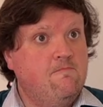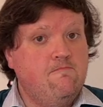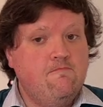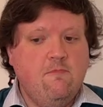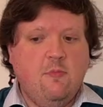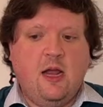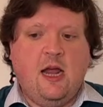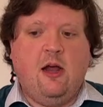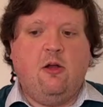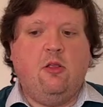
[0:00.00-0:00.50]

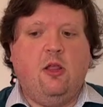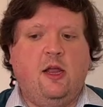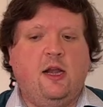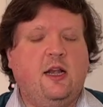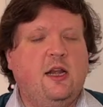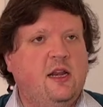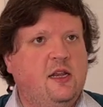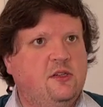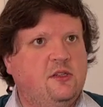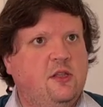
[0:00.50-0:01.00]
How
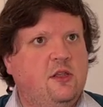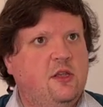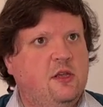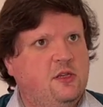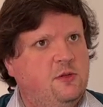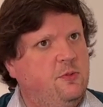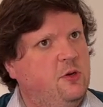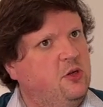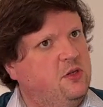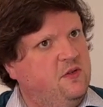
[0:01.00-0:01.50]
likely is it that it's
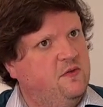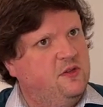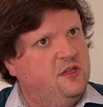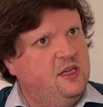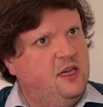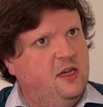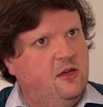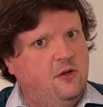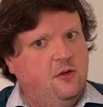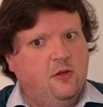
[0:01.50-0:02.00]
because of
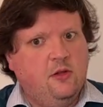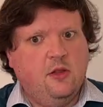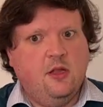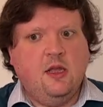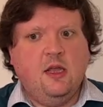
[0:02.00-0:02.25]
skill?